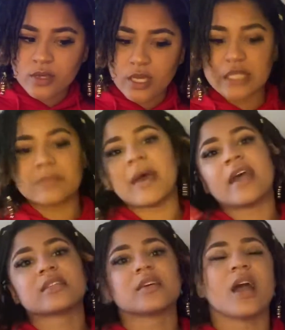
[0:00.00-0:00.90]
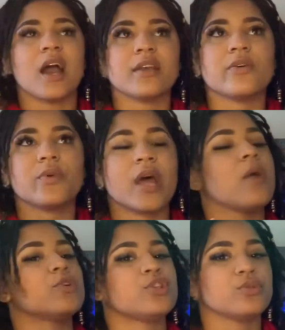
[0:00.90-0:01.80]
it's back to kind of what I
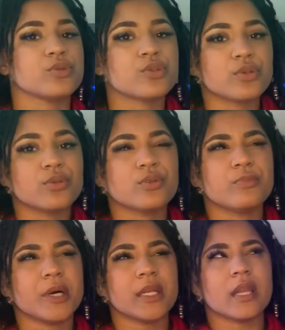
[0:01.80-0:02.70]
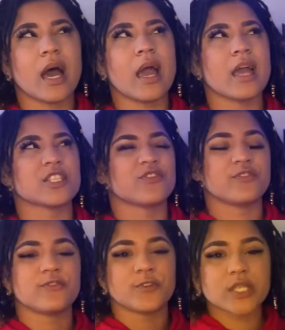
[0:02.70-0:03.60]
was used to, but not as
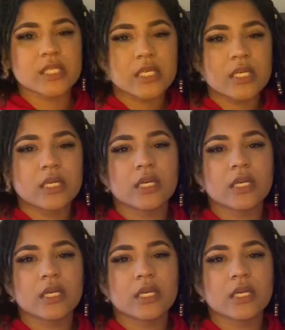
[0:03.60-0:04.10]
frizzy